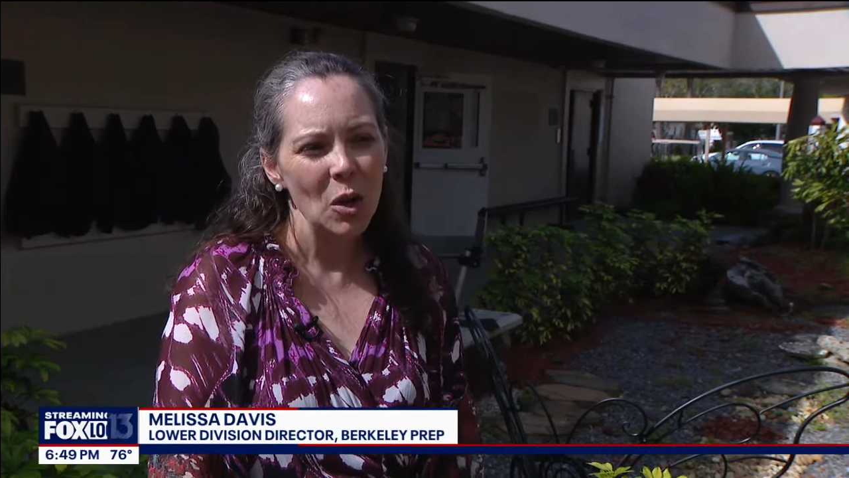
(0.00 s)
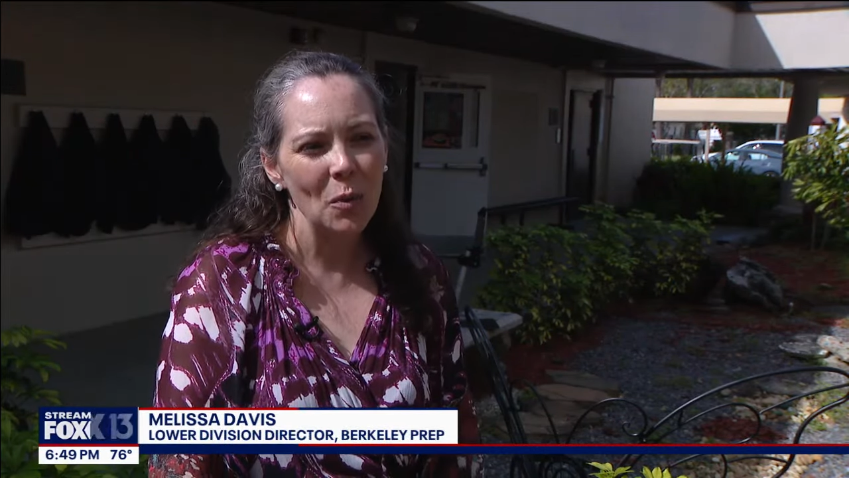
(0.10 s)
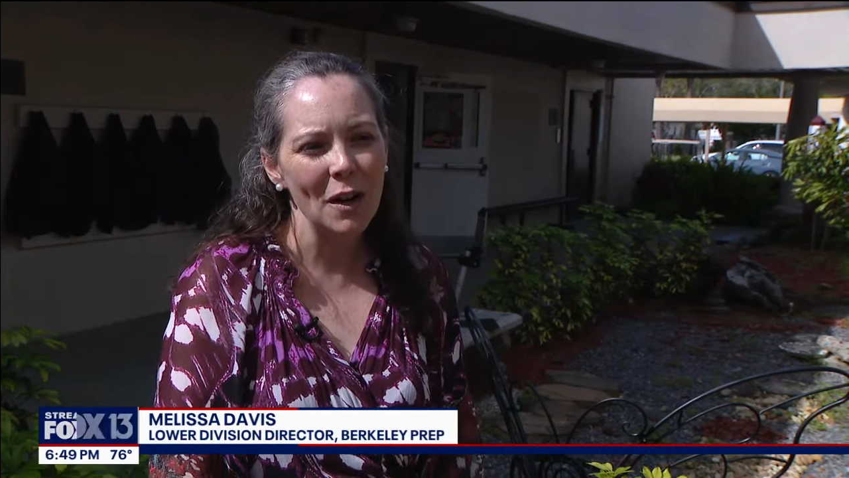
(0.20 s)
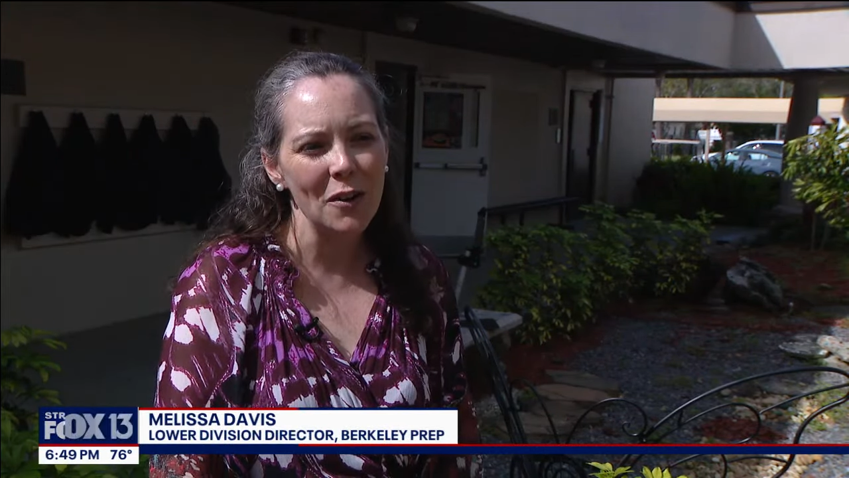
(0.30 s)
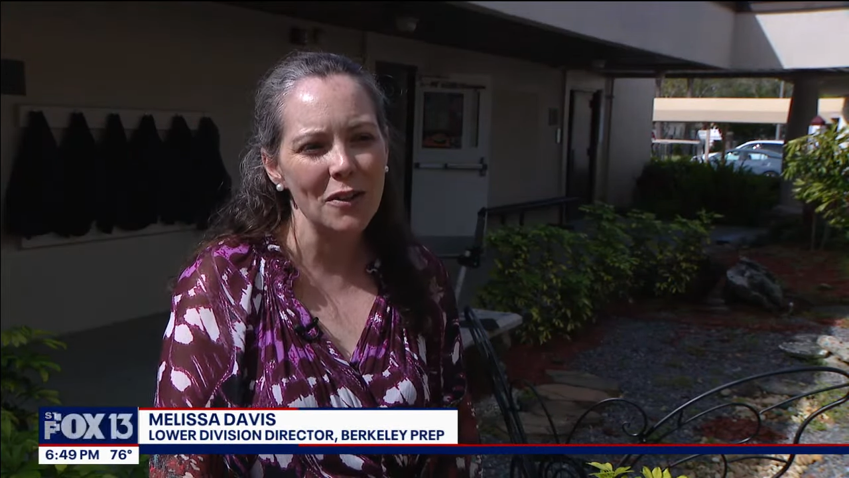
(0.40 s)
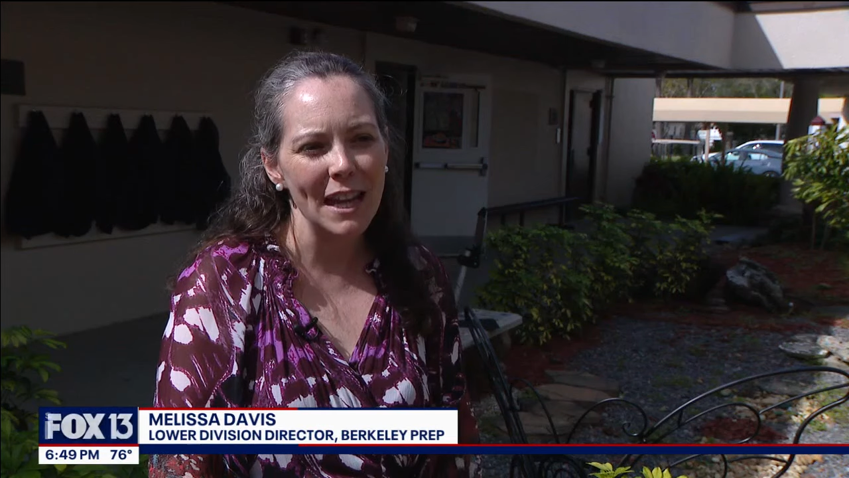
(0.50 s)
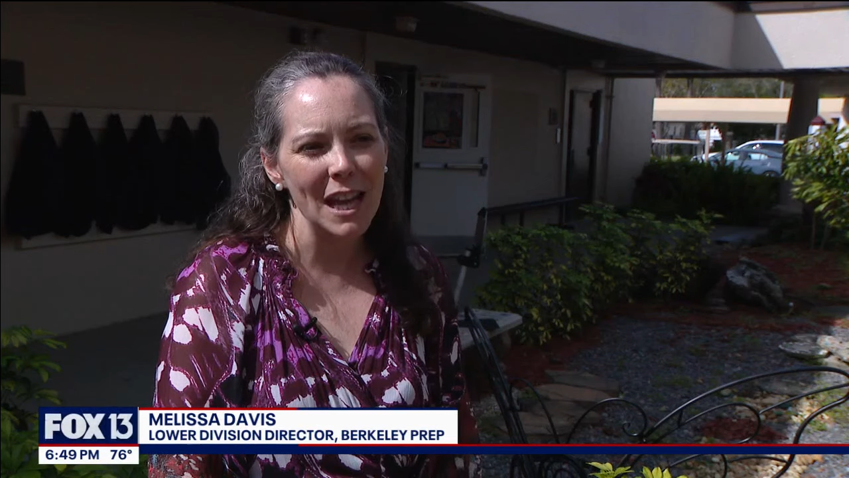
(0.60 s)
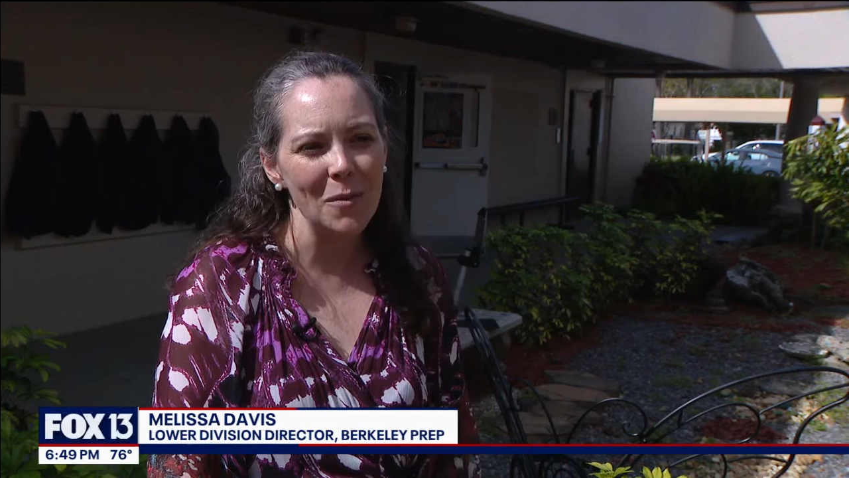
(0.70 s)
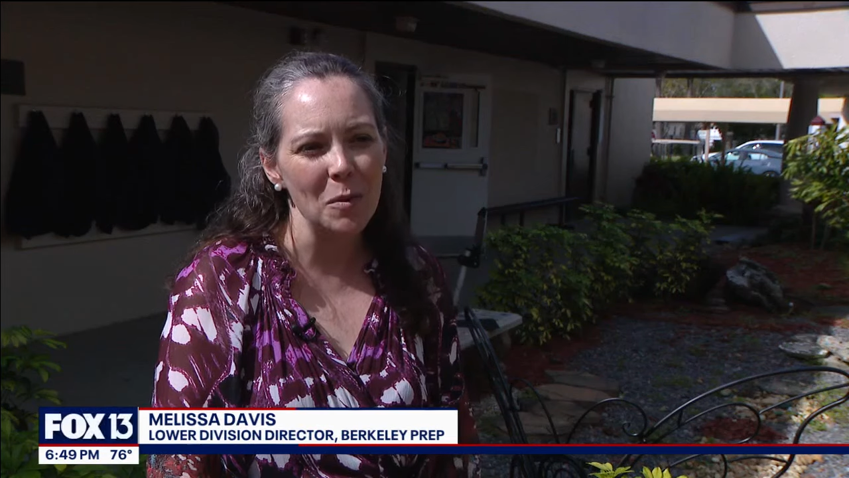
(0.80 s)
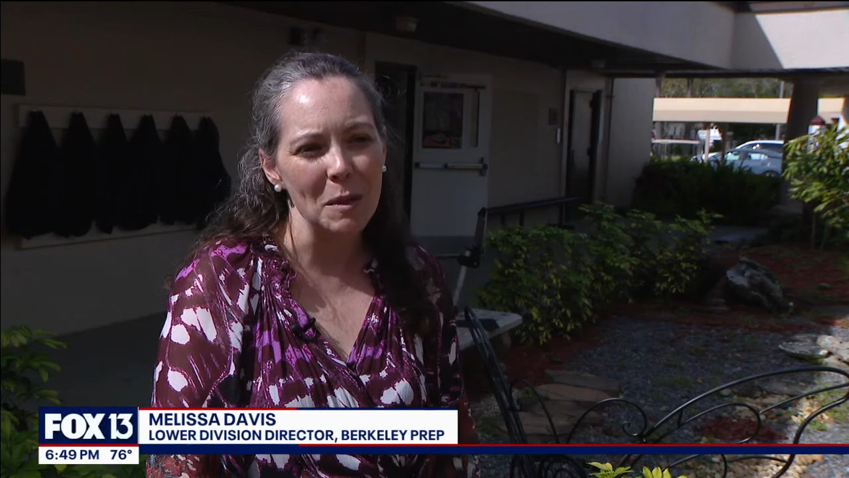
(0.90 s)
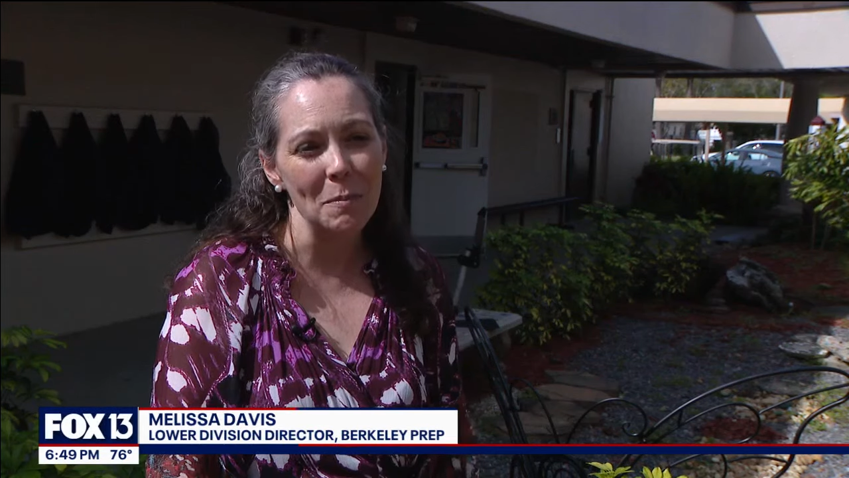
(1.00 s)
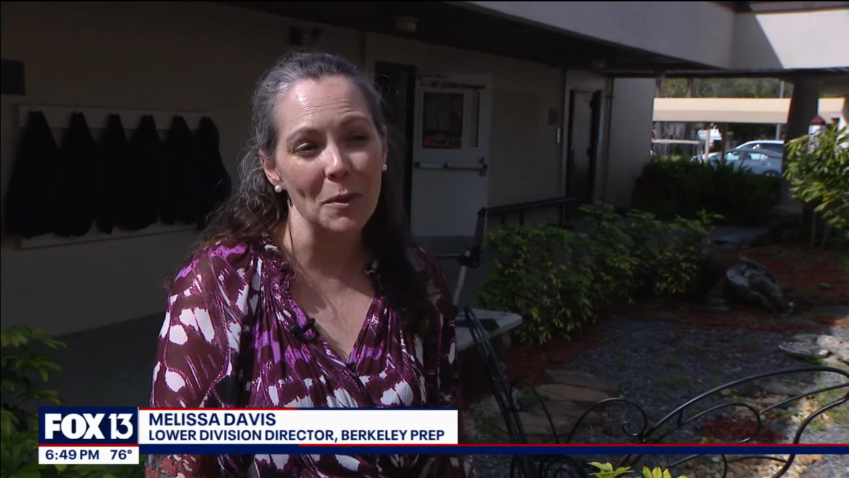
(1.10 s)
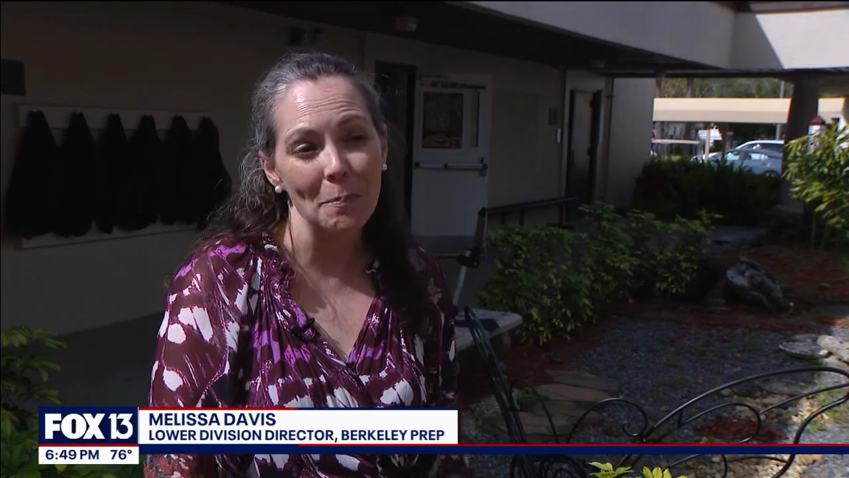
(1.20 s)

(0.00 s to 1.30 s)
where they will be